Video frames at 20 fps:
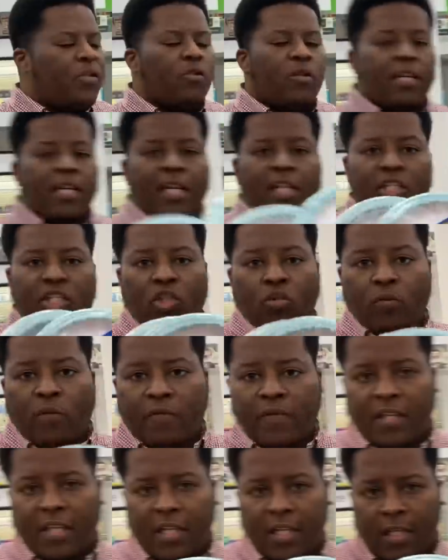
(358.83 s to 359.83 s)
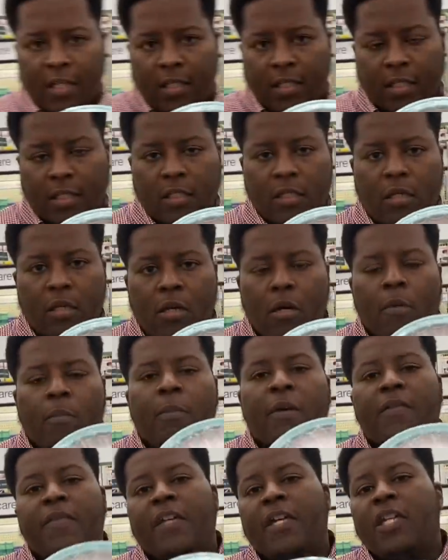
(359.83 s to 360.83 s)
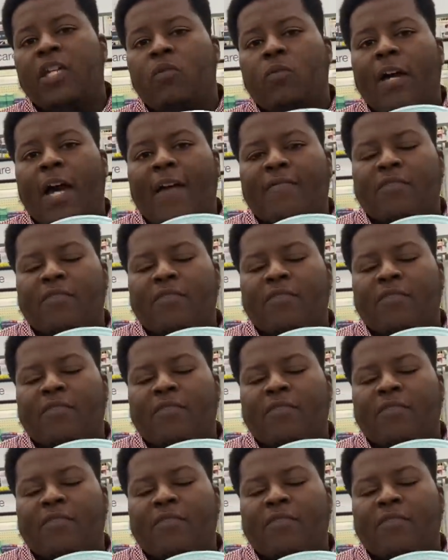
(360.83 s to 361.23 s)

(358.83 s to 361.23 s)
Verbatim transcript: can get two of these, but then you will have